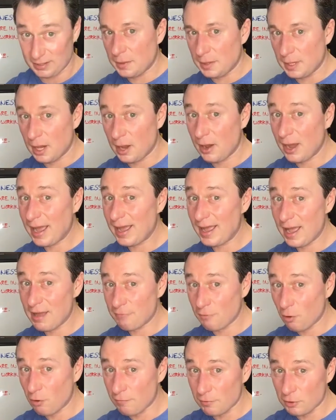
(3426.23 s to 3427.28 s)
Now I have
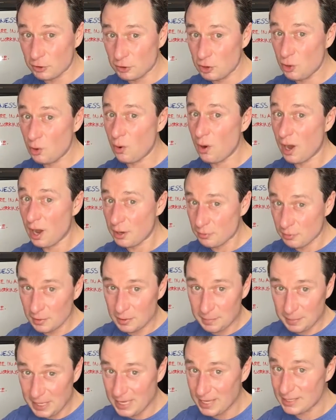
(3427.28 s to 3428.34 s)
over 200
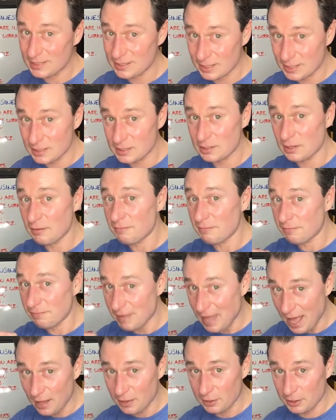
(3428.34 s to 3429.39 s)
pieces of
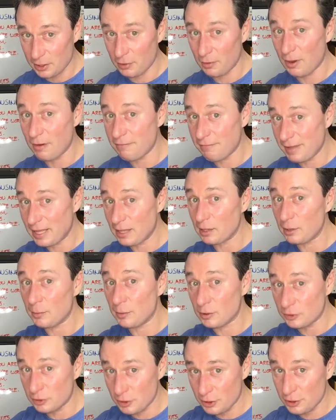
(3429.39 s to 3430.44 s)
value
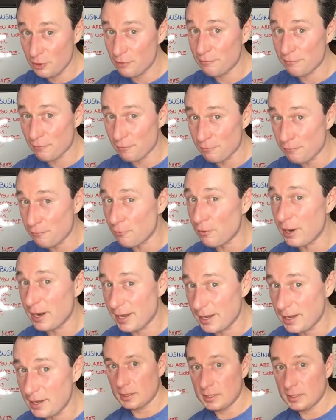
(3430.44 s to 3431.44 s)
available to you for free,